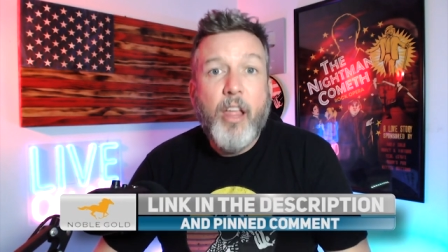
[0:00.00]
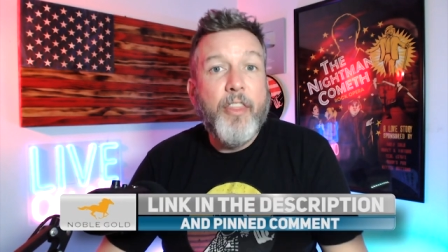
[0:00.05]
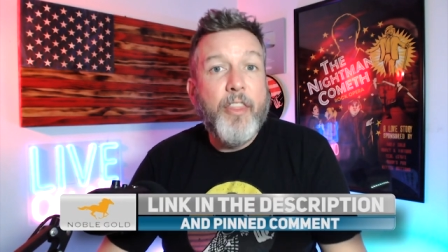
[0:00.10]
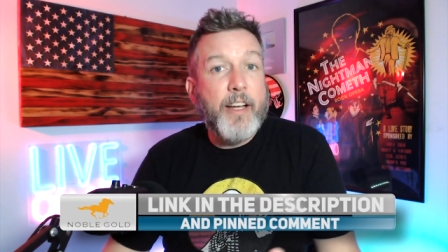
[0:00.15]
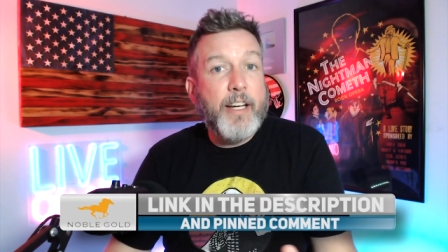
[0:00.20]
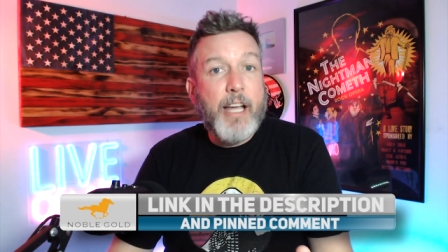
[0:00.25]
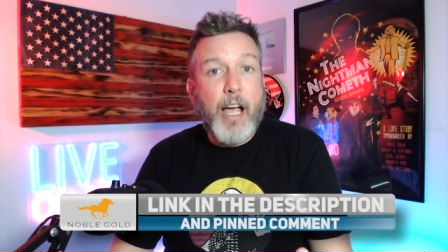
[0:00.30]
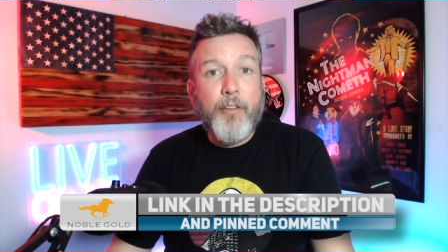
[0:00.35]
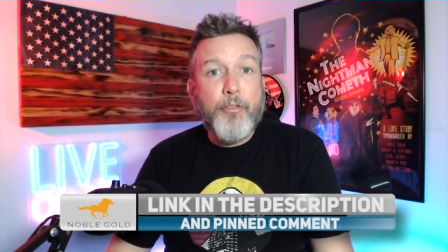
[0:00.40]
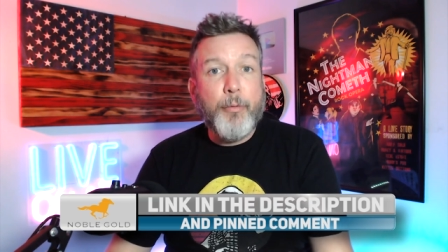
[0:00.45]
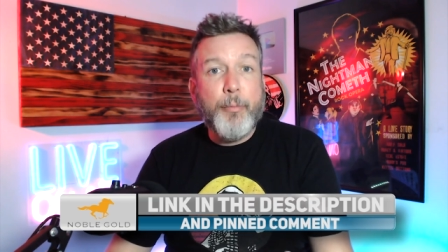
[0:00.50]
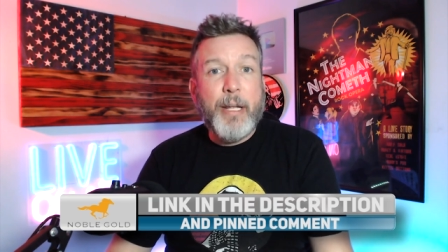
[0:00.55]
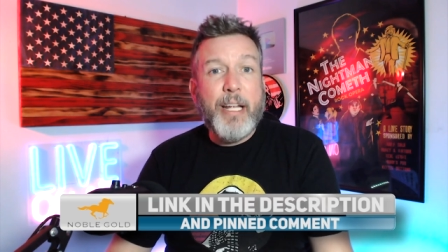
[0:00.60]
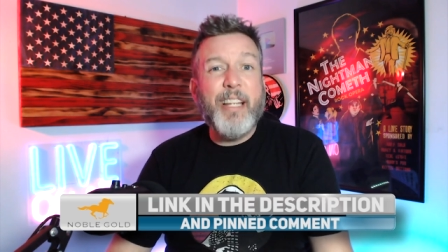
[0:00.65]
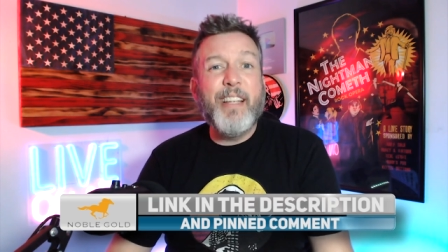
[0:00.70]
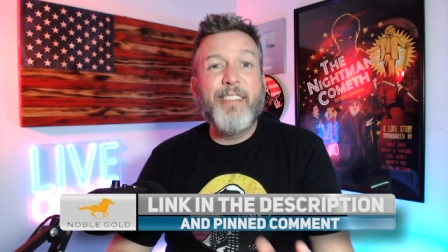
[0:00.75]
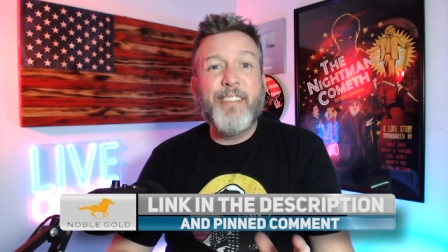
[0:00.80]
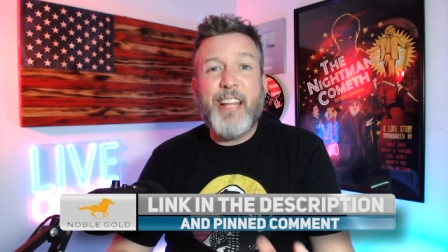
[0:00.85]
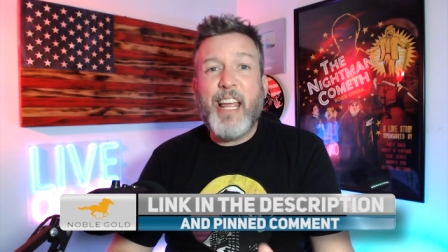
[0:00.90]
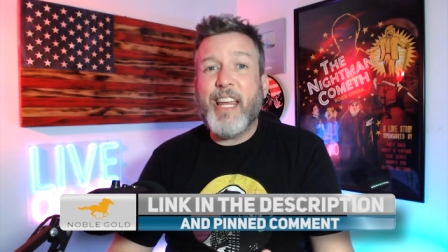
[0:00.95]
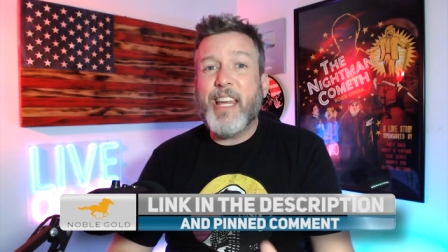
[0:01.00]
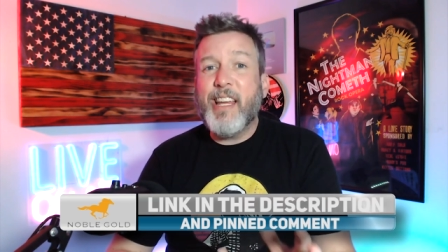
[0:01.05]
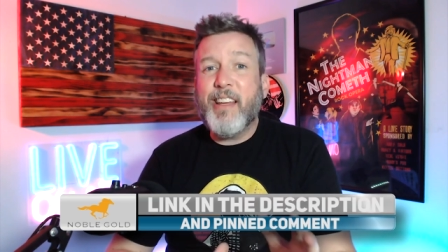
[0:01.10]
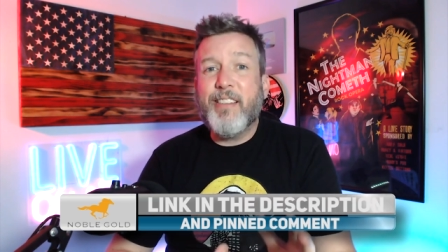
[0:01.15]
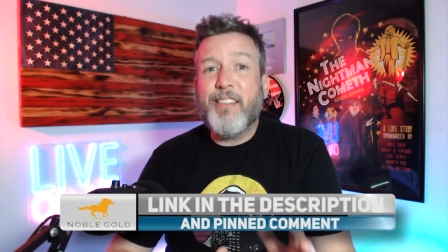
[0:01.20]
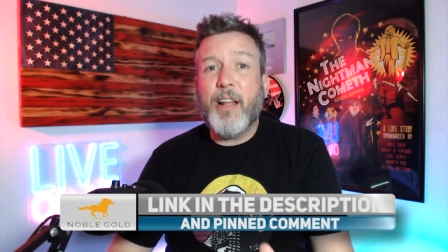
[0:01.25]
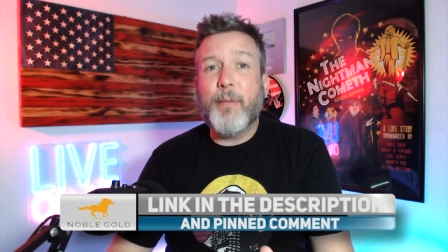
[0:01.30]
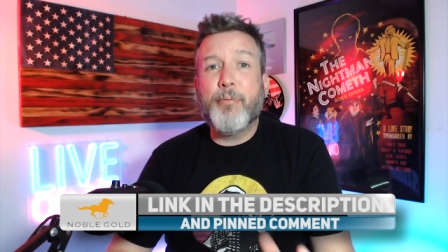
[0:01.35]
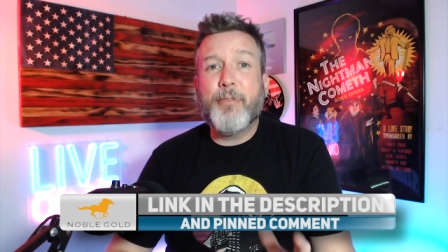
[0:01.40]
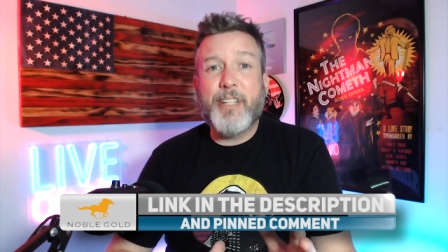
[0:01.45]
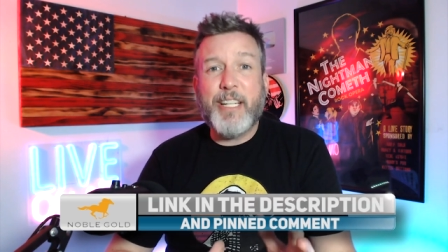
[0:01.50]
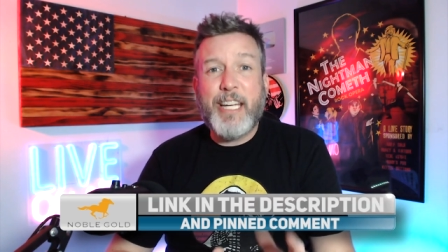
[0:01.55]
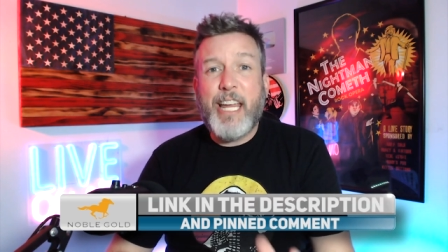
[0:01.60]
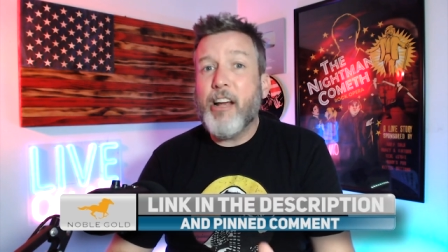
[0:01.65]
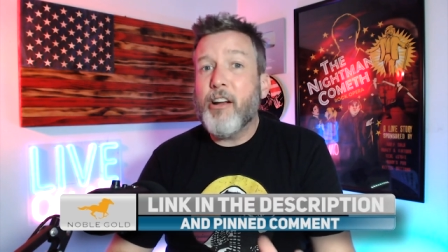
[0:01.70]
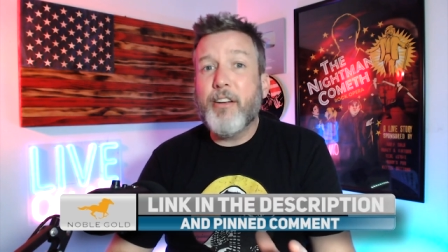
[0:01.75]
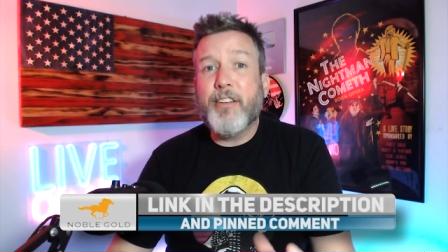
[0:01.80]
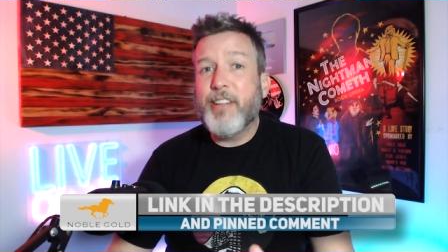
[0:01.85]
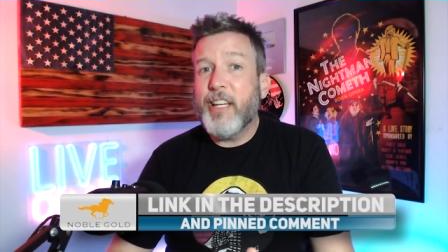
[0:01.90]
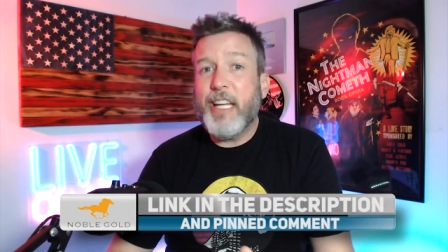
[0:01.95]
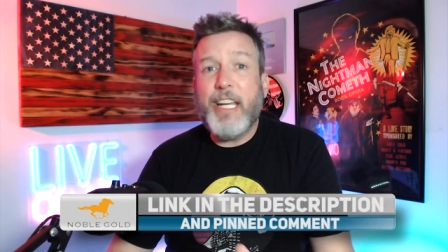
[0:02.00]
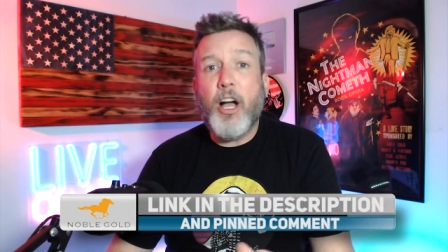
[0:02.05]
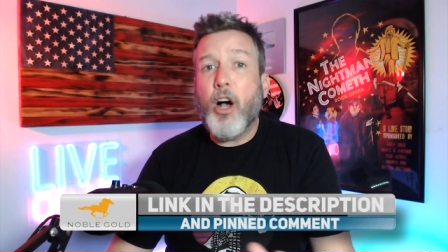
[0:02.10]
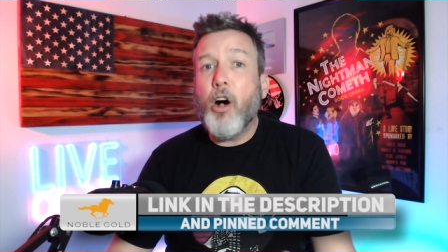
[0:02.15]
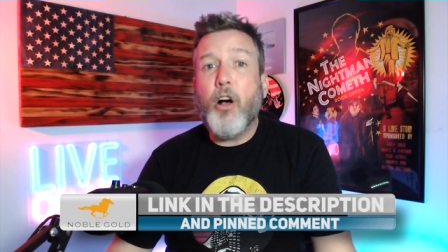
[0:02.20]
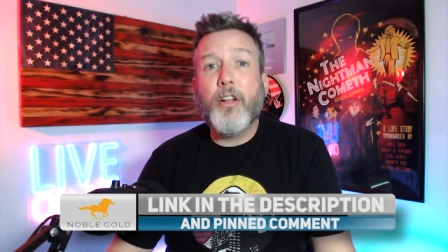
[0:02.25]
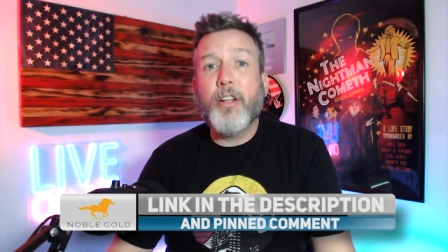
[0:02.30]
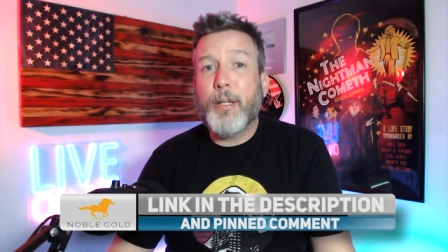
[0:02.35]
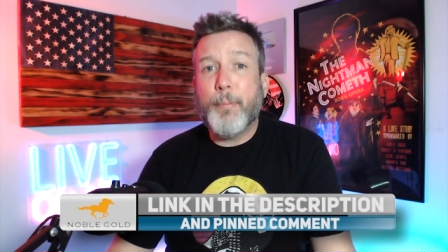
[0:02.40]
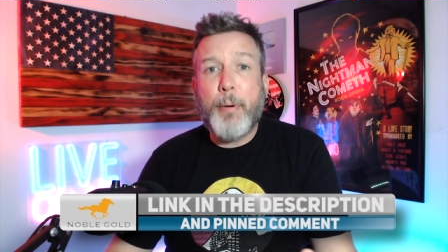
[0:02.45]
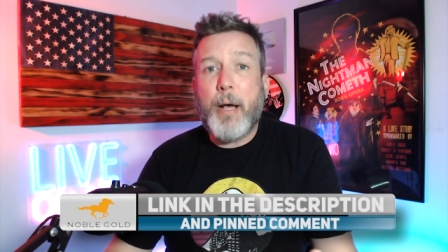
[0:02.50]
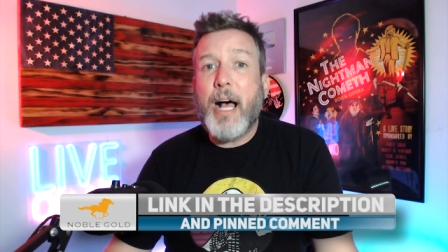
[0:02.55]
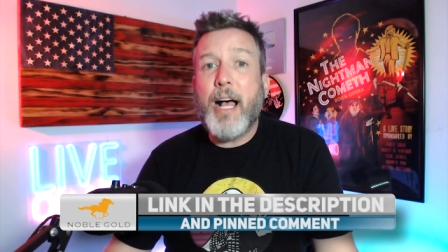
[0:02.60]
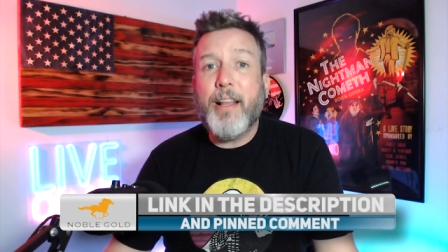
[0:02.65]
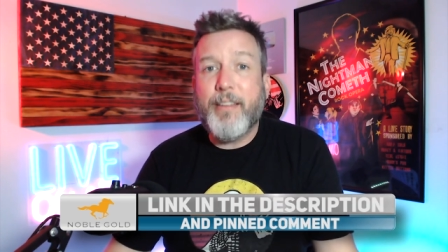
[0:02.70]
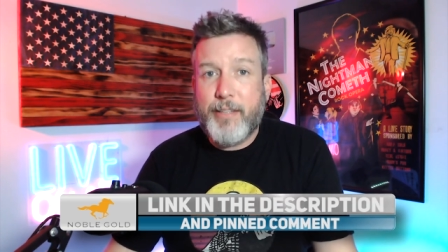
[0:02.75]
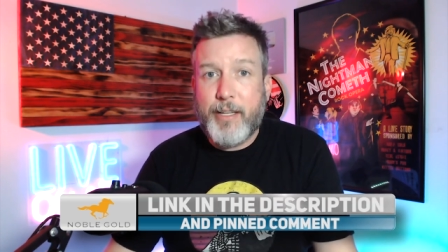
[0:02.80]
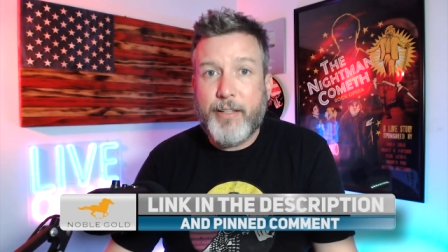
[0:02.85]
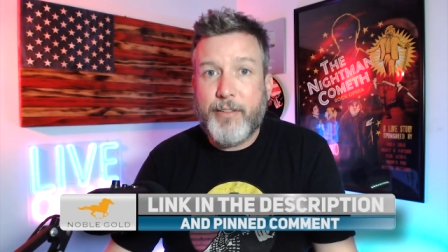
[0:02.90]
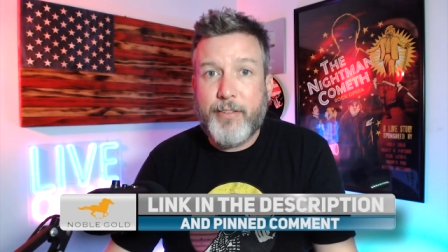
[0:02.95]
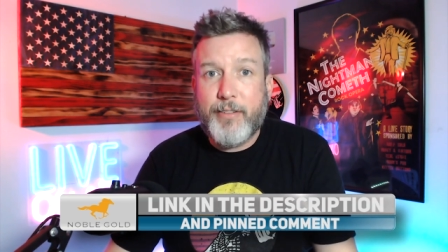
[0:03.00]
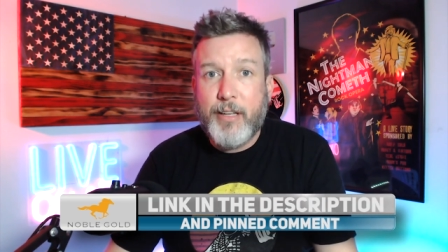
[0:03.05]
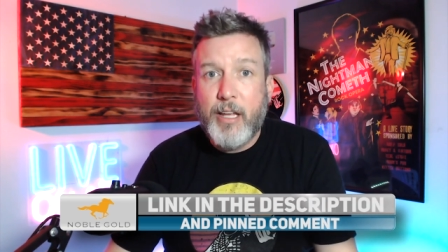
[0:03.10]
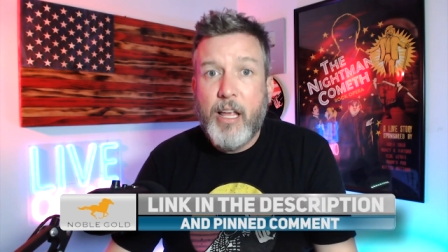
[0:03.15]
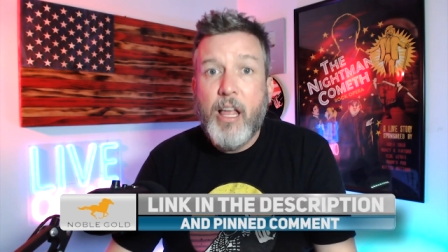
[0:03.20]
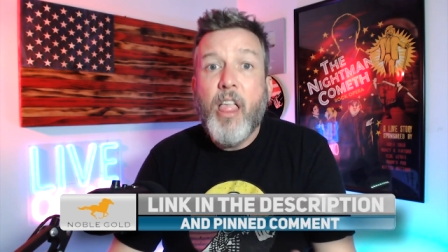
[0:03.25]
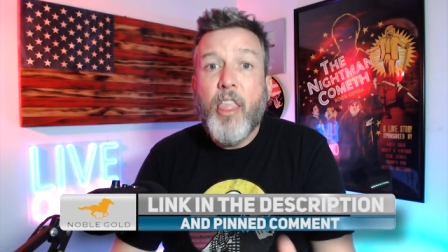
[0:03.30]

The government is taking steps to guarantee all deposits.